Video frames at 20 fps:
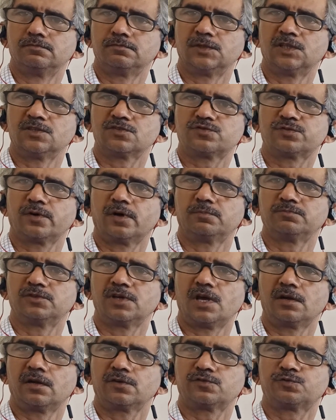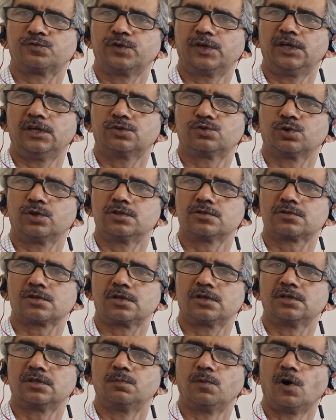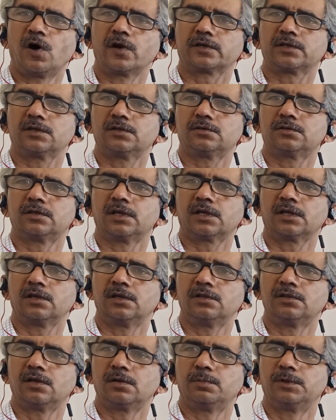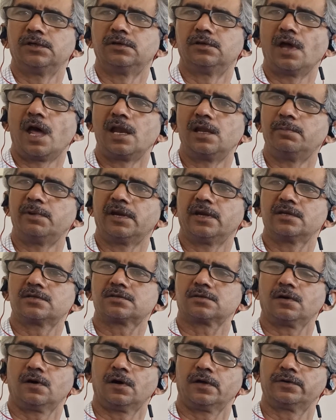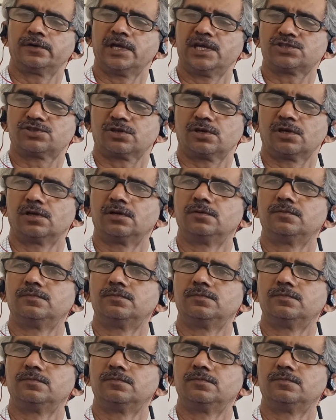Means they are not free to enter in the market, they can either be deliberate or natural.